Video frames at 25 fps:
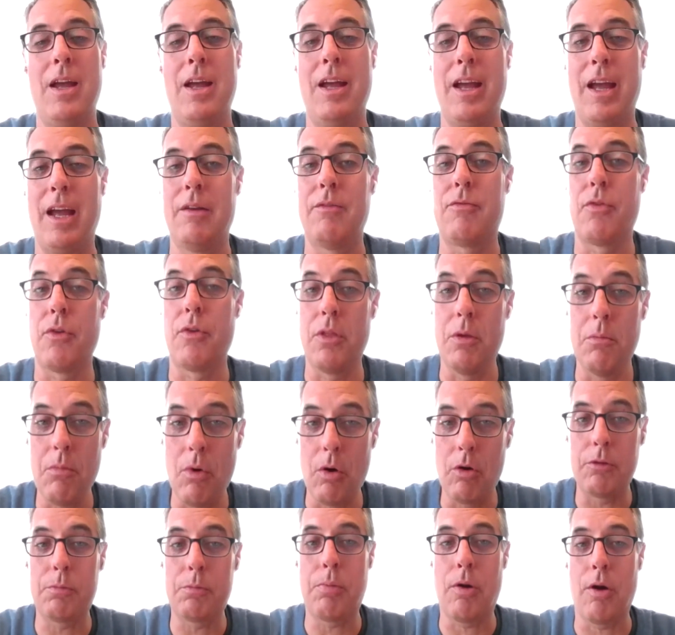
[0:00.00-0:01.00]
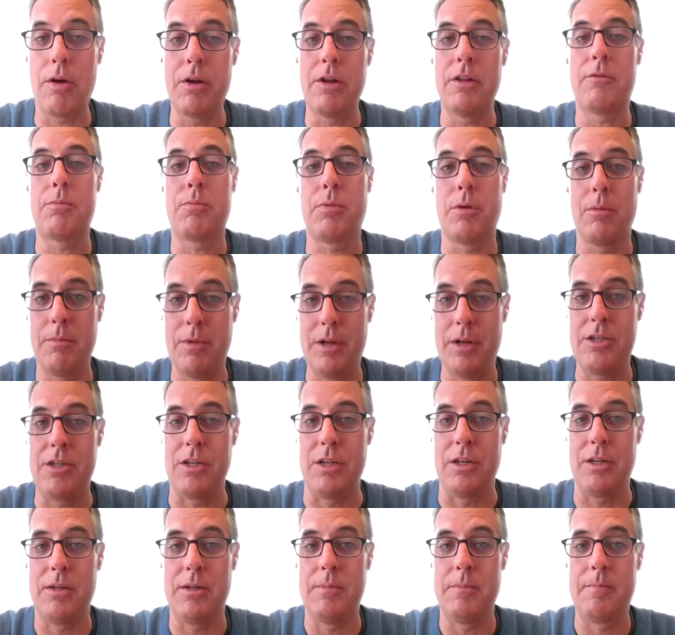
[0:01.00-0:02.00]
and for the most part, it's
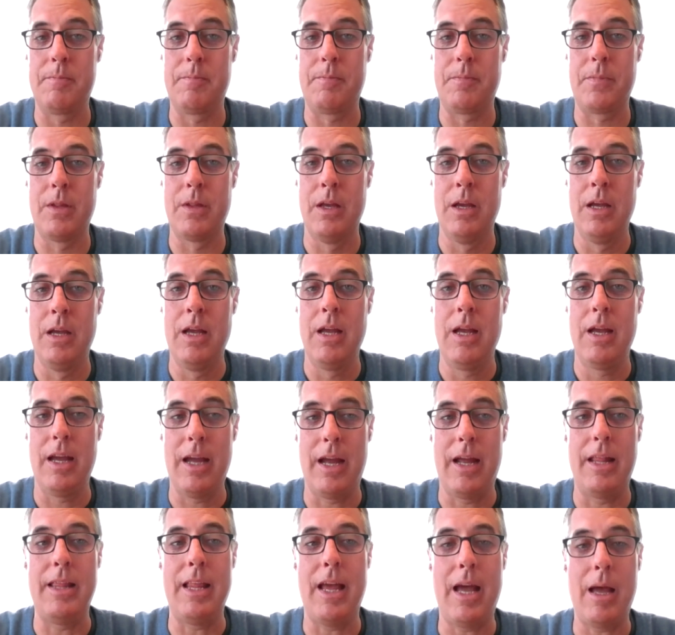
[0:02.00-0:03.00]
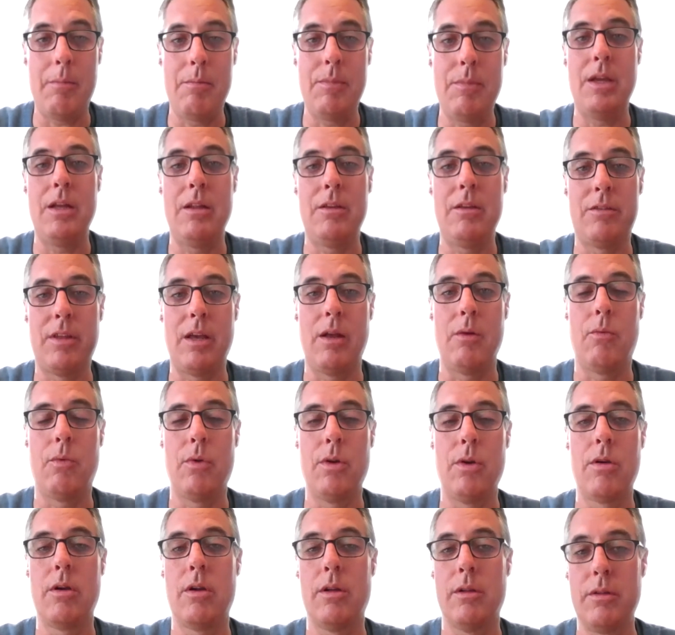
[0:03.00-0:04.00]
permissioned. And that means that
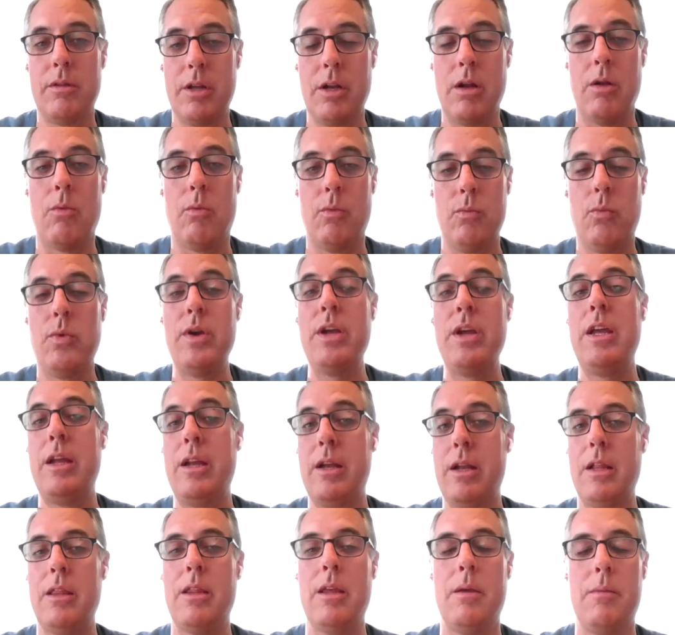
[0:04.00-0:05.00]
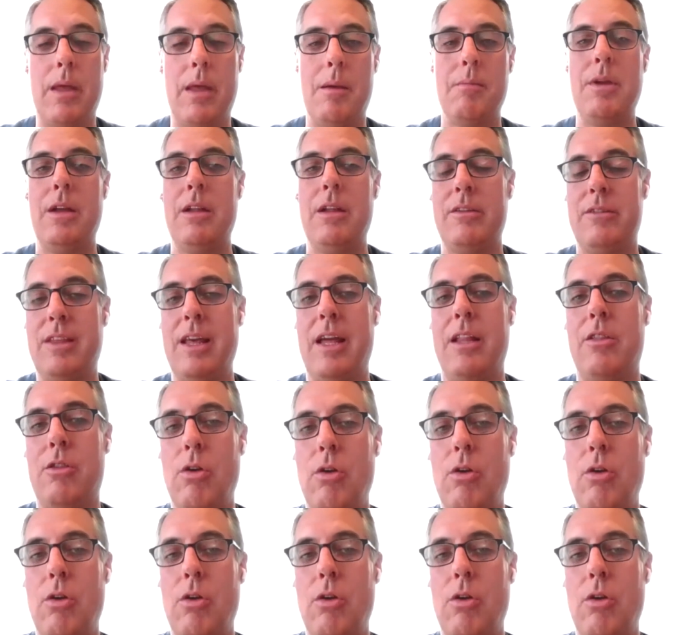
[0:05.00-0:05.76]
that means that